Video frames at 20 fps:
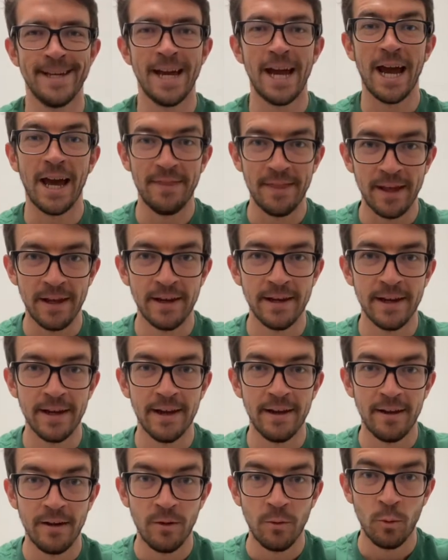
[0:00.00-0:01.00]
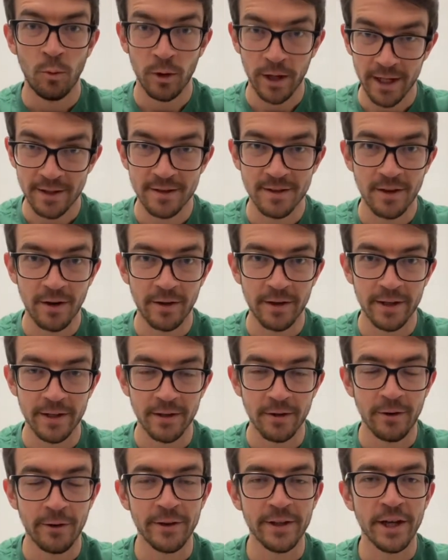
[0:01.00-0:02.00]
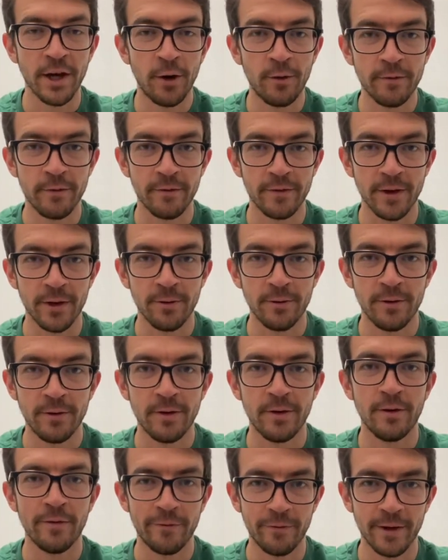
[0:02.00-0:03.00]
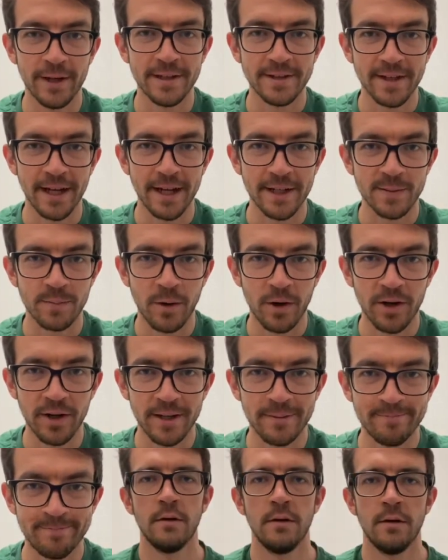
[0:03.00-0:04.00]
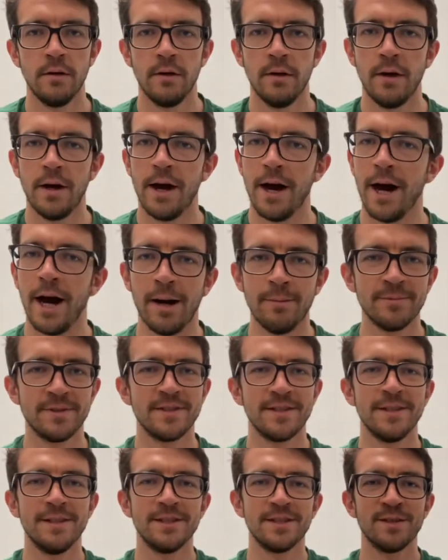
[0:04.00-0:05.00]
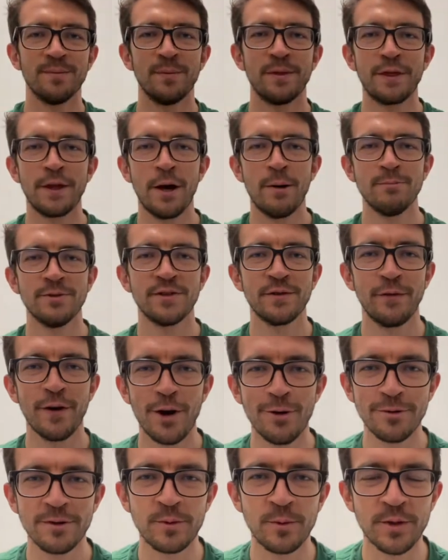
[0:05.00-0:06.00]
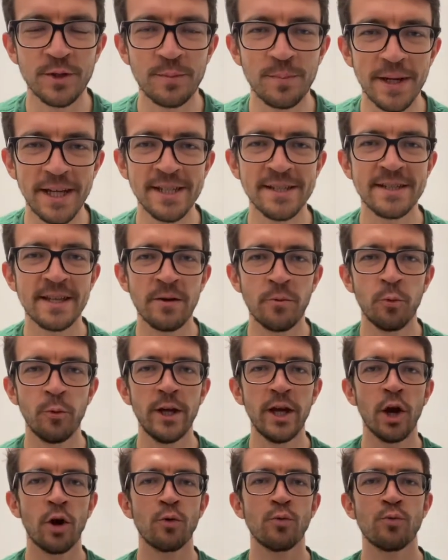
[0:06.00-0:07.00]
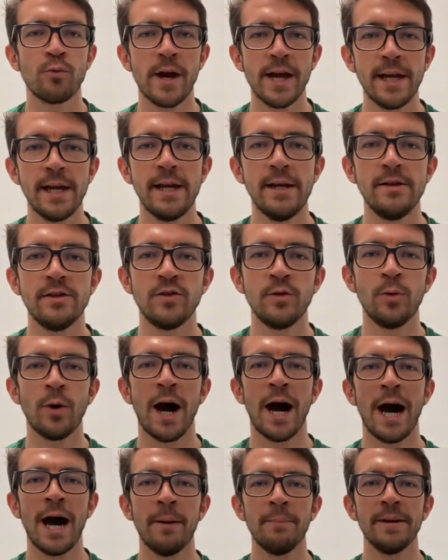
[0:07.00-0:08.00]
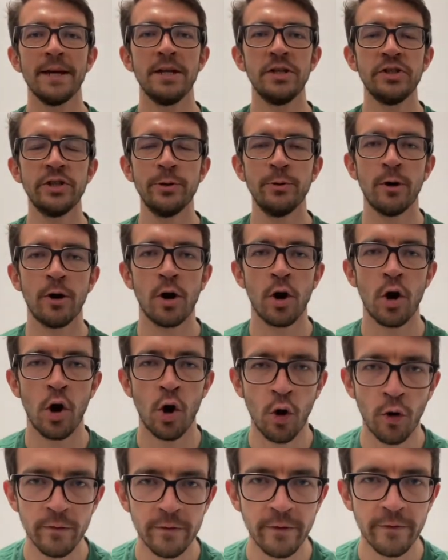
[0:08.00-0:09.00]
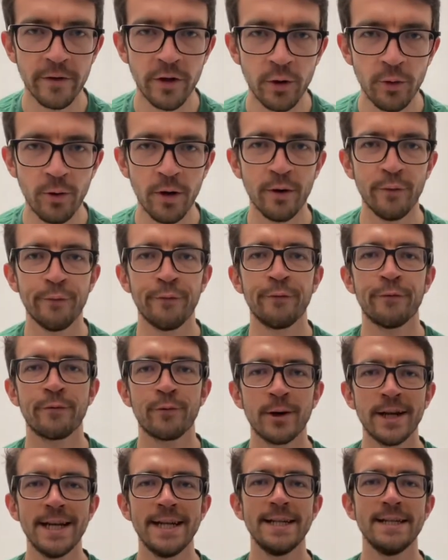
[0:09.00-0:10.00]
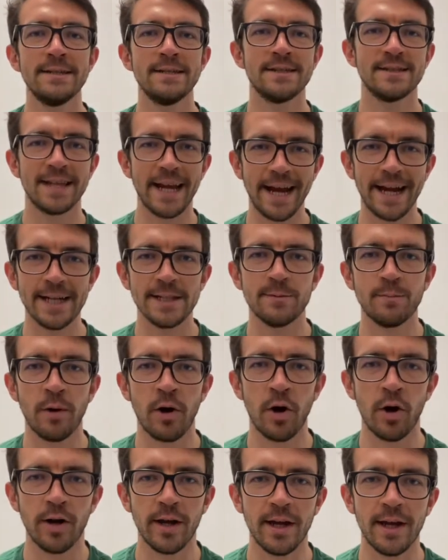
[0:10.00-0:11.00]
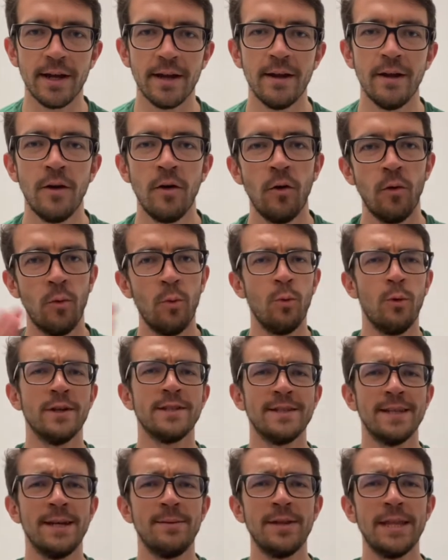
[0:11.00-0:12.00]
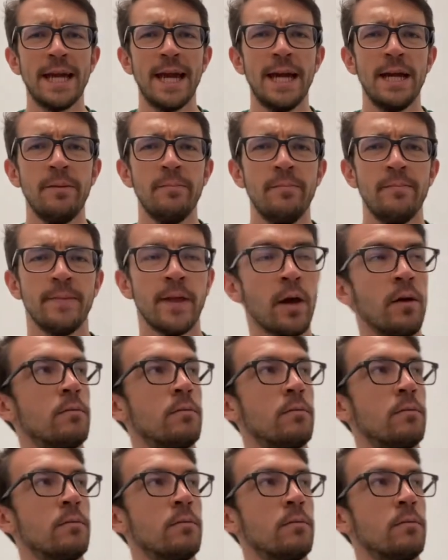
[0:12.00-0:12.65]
and then we'll get started on the overview of Freeze Dance Party. I'm seeing some thumbs, folks, which means that we are ready to hop into our overview of Freeze Dance Party. What's the name of the game?